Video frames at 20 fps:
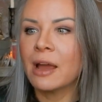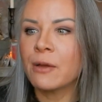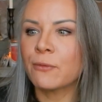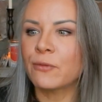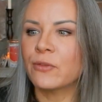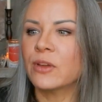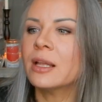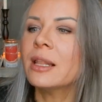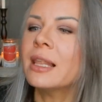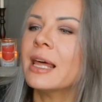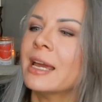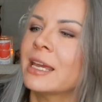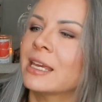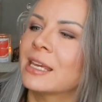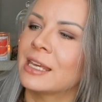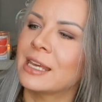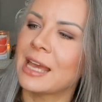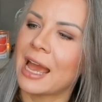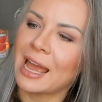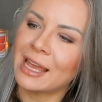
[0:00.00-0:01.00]
I feel like
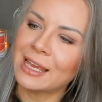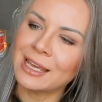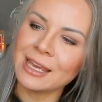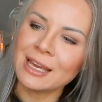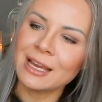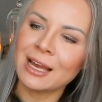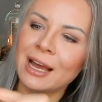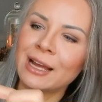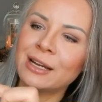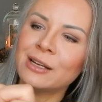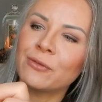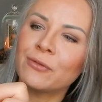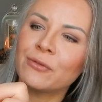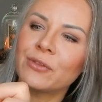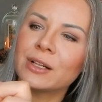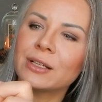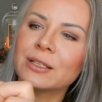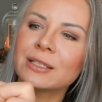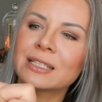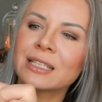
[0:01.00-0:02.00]
Yankee kind of
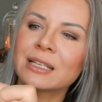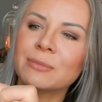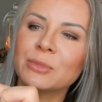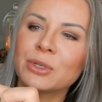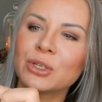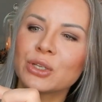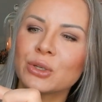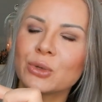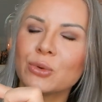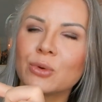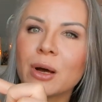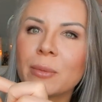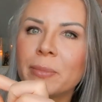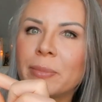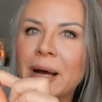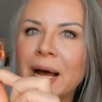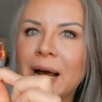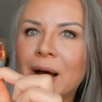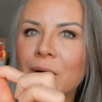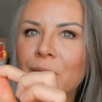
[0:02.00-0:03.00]
fills them to
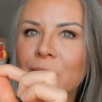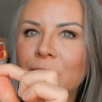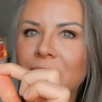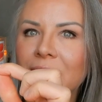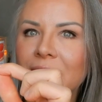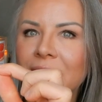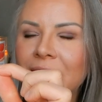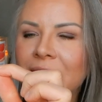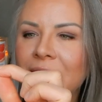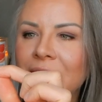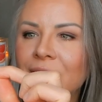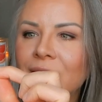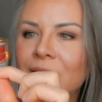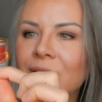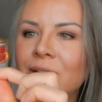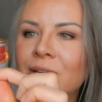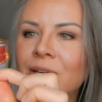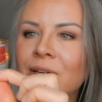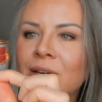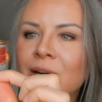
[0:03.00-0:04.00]
about
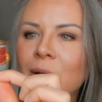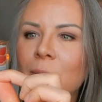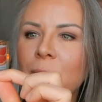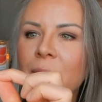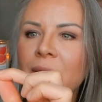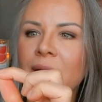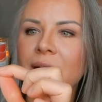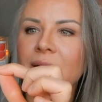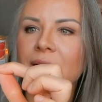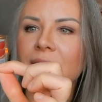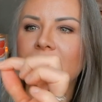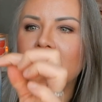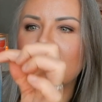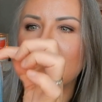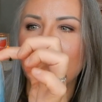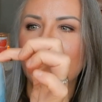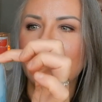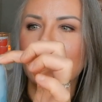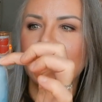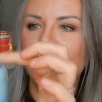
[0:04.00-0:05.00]
here, but
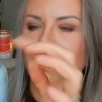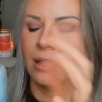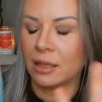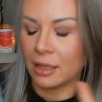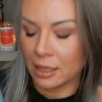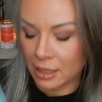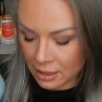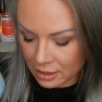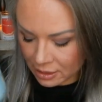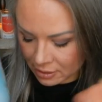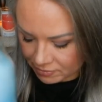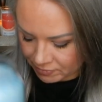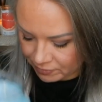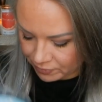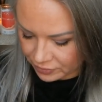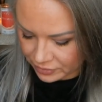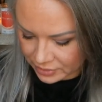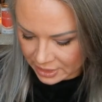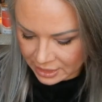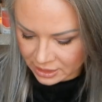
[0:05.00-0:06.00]
I they
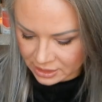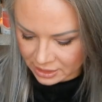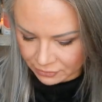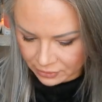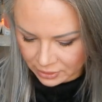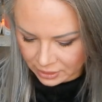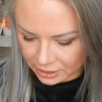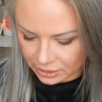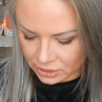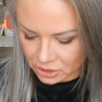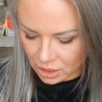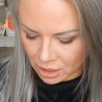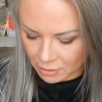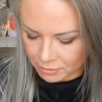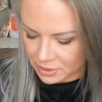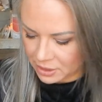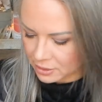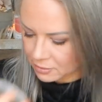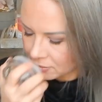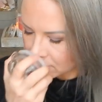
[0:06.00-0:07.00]
they definitely
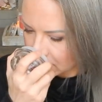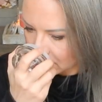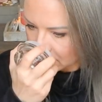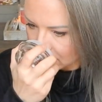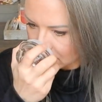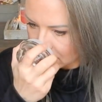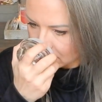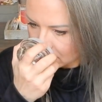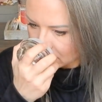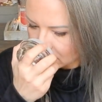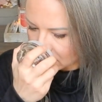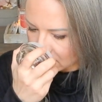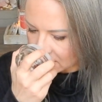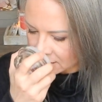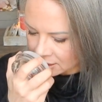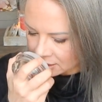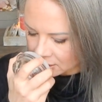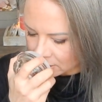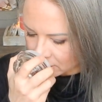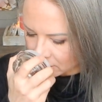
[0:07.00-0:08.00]
top the.
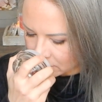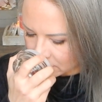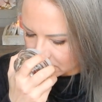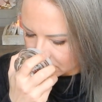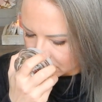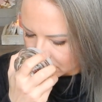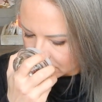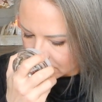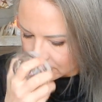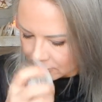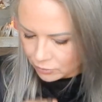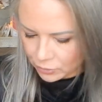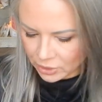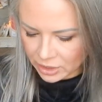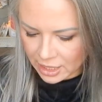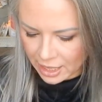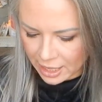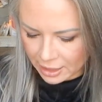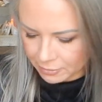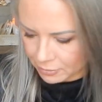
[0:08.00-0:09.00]
This goes
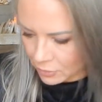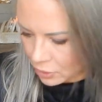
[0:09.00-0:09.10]
with that.